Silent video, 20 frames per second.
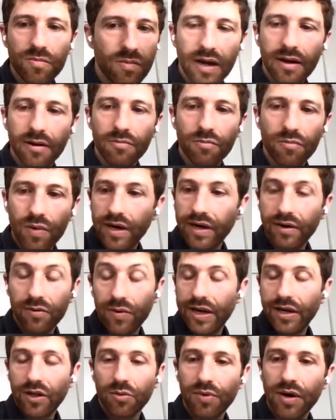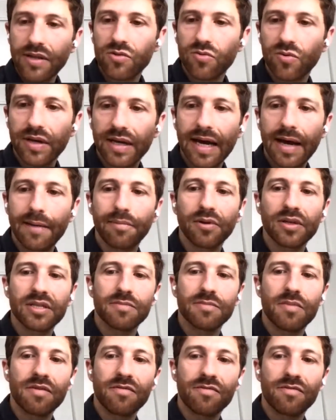Uh, regular predatory capitalism.